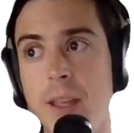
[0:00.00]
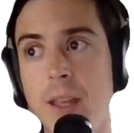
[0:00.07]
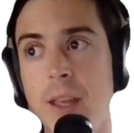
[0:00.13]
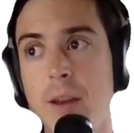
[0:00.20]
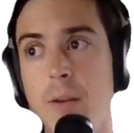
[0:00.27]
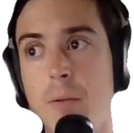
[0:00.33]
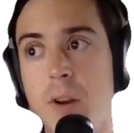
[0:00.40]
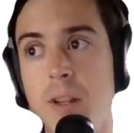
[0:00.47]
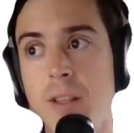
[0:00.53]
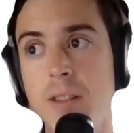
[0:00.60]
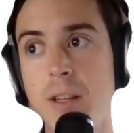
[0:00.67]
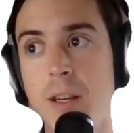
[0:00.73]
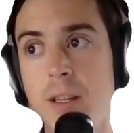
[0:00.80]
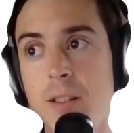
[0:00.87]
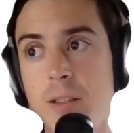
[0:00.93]
And what it's
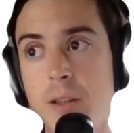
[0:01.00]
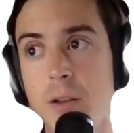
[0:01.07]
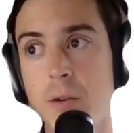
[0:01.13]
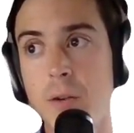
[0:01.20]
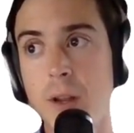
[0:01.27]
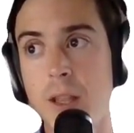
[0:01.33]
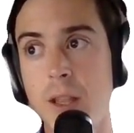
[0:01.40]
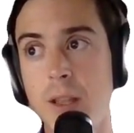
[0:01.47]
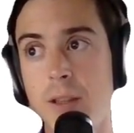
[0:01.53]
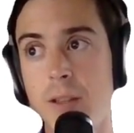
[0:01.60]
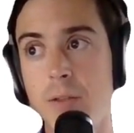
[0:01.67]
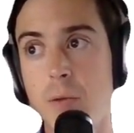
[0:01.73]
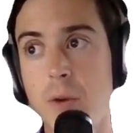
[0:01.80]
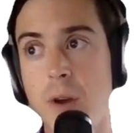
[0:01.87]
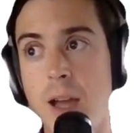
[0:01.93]
going to do is
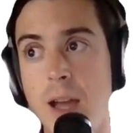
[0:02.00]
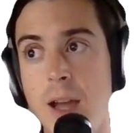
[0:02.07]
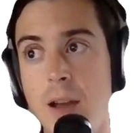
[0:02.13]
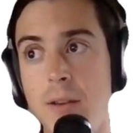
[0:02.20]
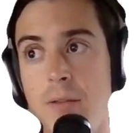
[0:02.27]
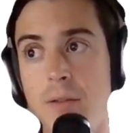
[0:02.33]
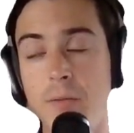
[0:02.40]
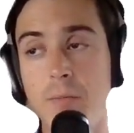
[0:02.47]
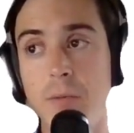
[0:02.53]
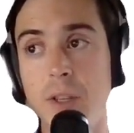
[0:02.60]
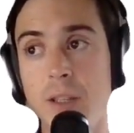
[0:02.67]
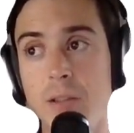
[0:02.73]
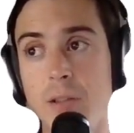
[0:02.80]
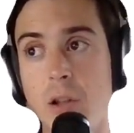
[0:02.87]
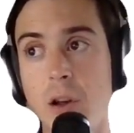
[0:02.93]
we'll have
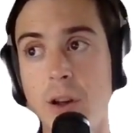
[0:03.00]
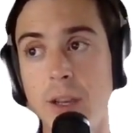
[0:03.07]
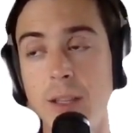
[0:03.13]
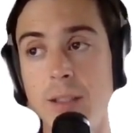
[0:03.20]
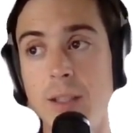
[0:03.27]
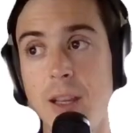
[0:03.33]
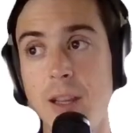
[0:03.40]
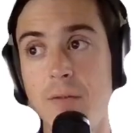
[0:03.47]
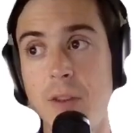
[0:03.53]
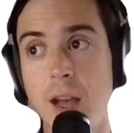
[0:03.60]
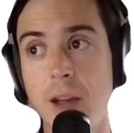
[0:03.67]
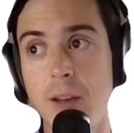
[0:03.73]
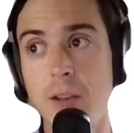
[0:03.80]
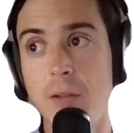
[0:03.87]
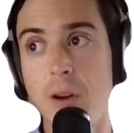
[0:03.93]
this login date
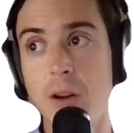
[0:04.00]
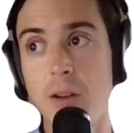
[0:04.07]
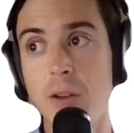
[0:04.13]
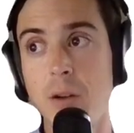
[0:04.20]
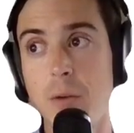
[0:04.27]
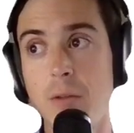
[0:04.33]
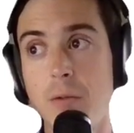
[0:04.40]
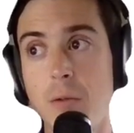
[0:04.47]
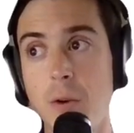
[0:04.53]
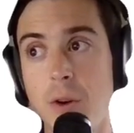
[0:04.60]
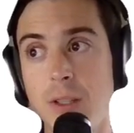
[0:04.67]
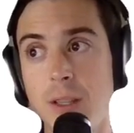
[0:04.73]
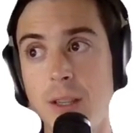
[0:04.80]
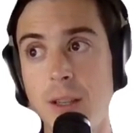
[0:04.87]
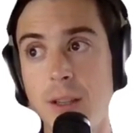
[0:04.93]
value, October
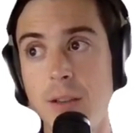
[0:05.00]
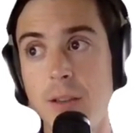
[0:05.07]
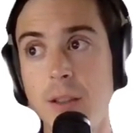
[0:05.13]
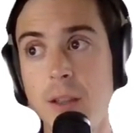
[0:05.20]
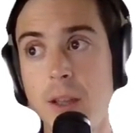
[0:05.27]
14th,